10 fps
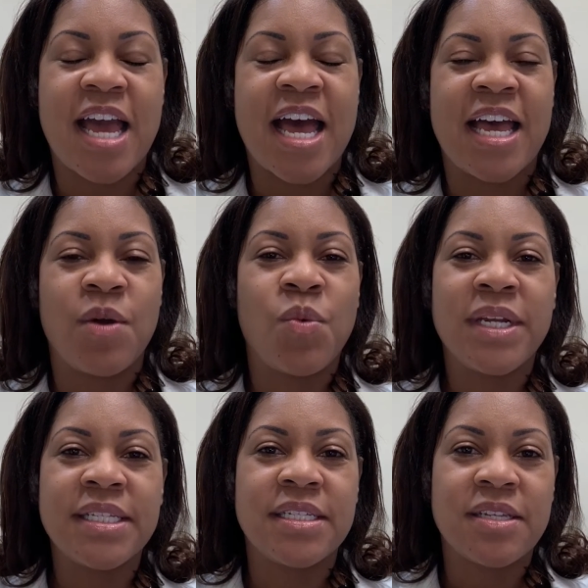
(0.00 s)
I
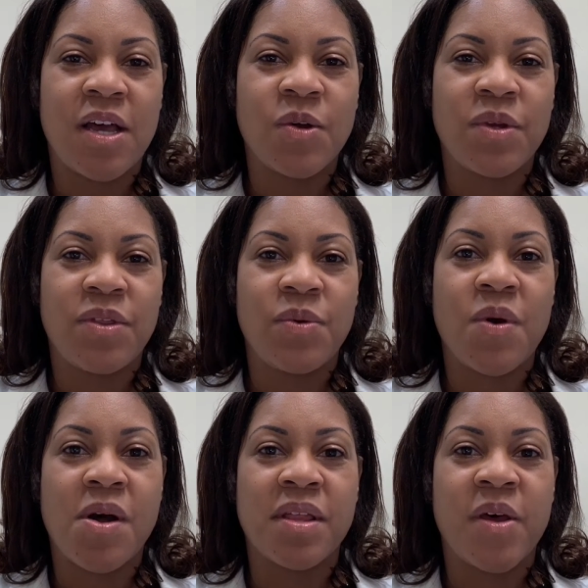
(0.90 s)
wanted to talk with you
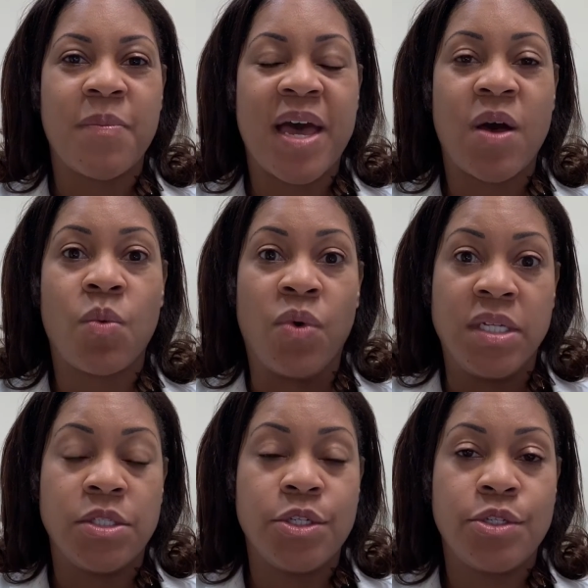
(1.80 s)
all about
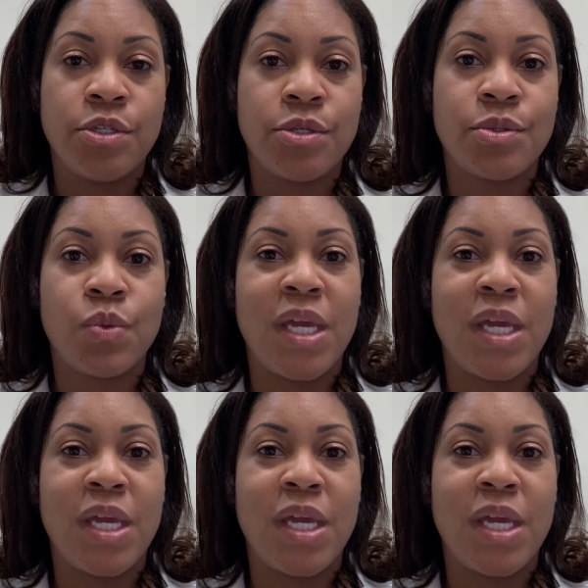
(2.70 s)
what to do